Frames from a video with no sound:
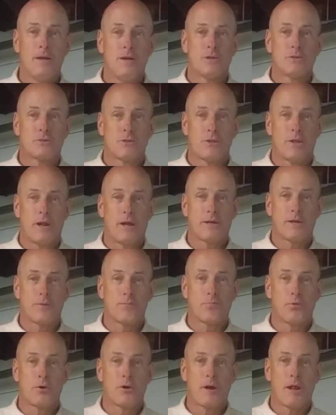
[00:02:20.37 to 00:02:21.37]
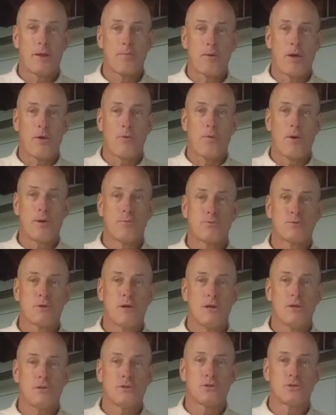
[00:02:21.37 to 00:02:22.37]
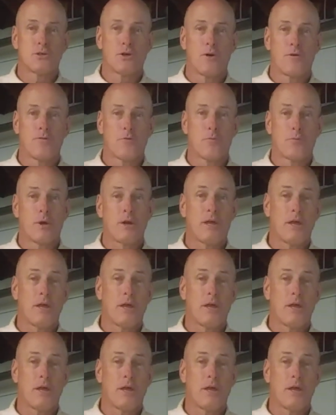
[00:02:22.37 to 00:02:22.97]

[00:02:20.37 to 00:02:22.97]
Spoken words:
so that I can put it on my website and show everybody,